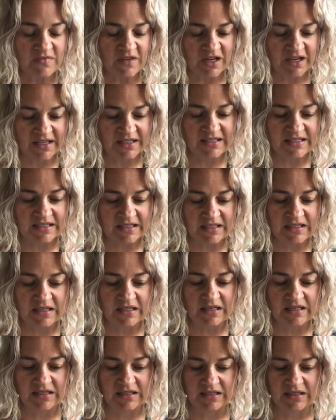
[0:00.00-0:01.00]
It's easy
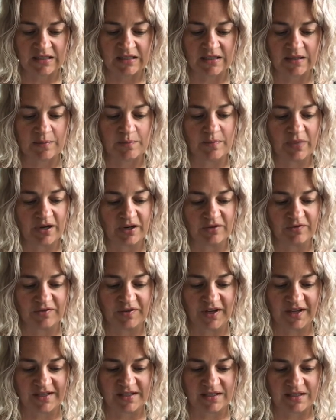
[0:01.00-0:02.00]
to see some
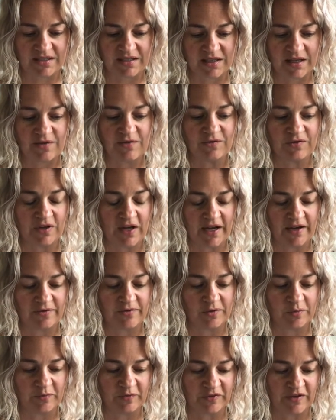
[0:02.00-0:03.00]
butterflies as they fly
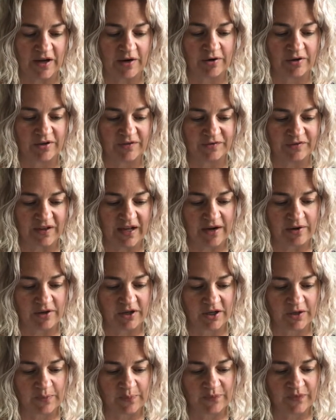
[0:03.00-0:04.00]
from flower to
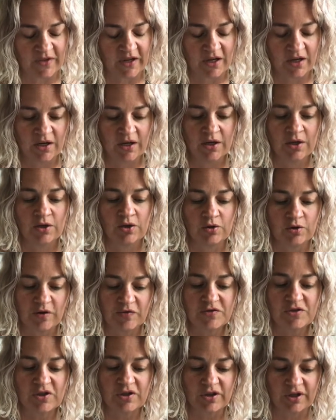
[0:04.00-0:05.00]
flower. You have
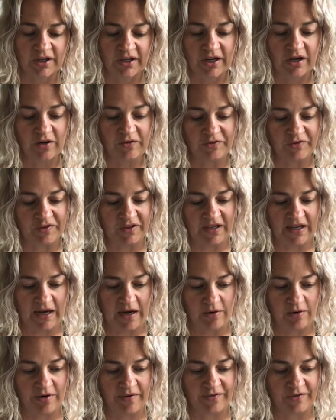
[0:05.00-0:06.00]
to look carefully,
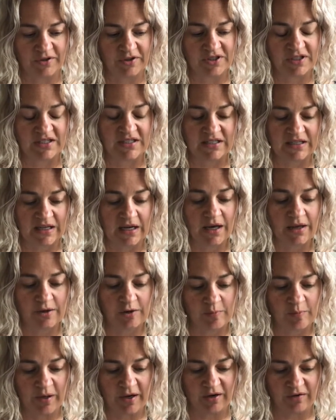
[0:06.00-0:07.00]
however, to see other
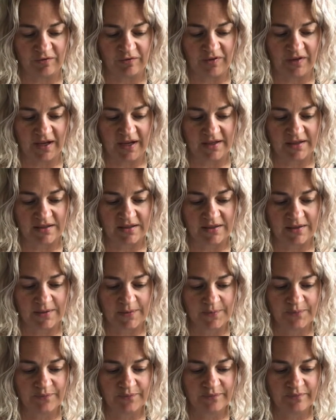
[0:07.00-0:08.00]
butterflies.
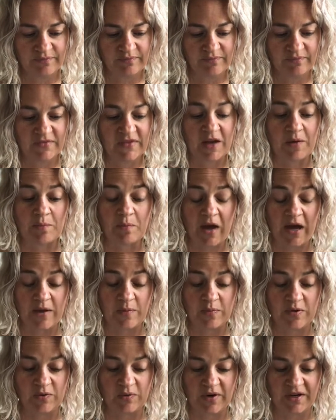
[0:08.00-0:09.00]
They might
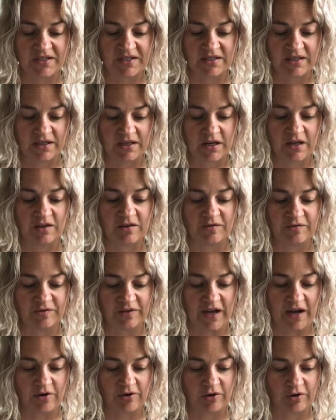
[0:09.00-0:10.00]
be resting on a
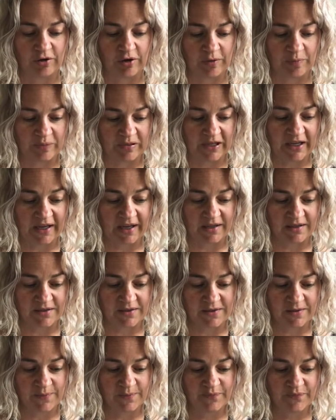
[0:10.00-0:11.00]
flower or a
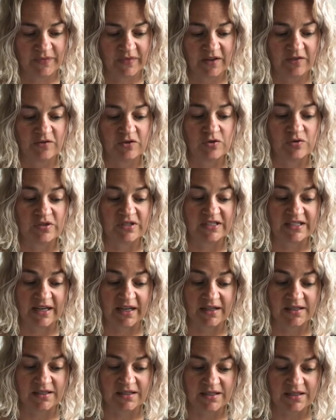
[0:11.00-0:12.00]
plant. If you
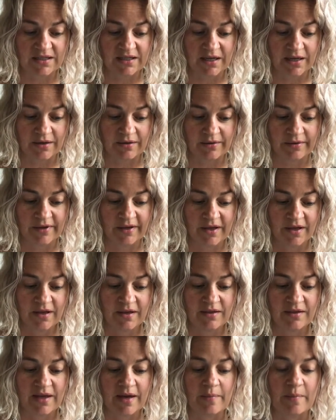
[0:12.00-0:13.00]
stand still,
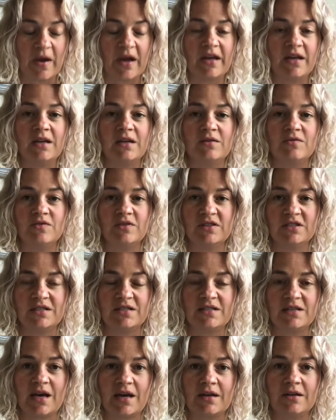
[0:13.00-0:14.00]
they might even
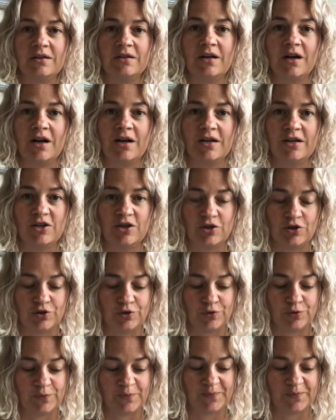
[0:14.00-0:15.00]
settle on you.